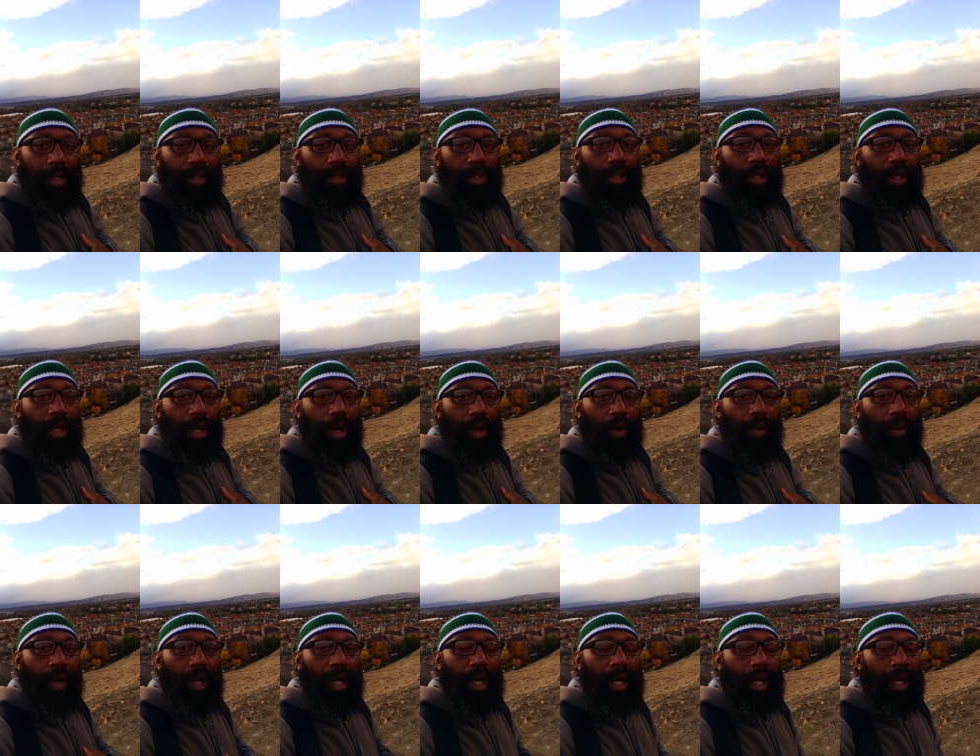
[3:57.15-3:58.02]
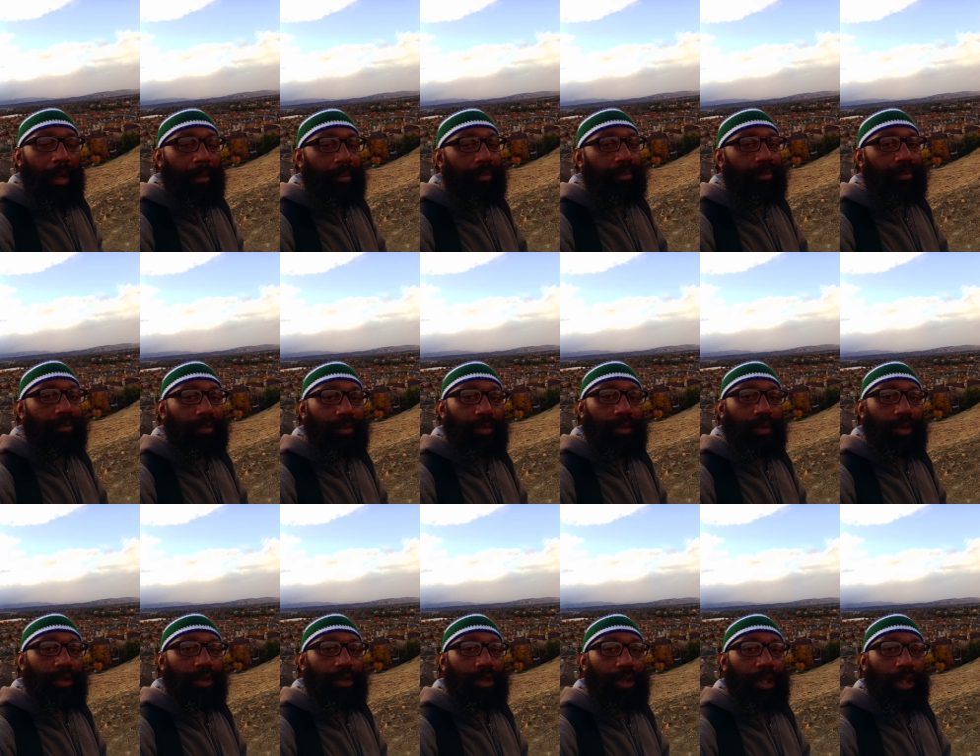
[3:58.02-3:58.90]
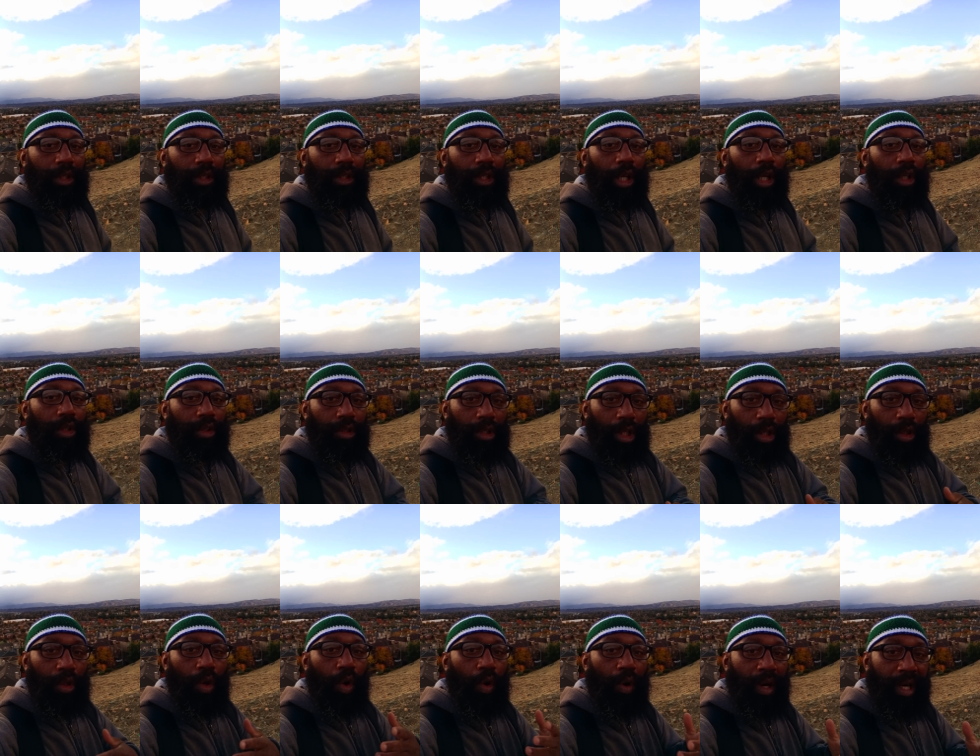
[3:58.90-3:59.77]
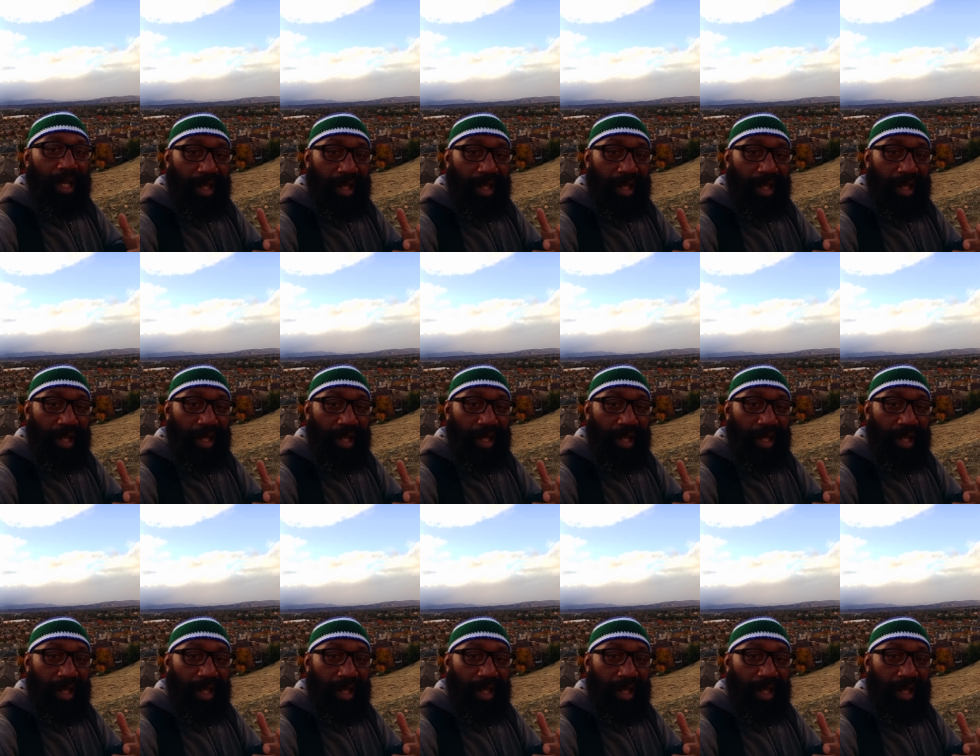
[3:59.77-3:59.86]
You know, um, the the Lord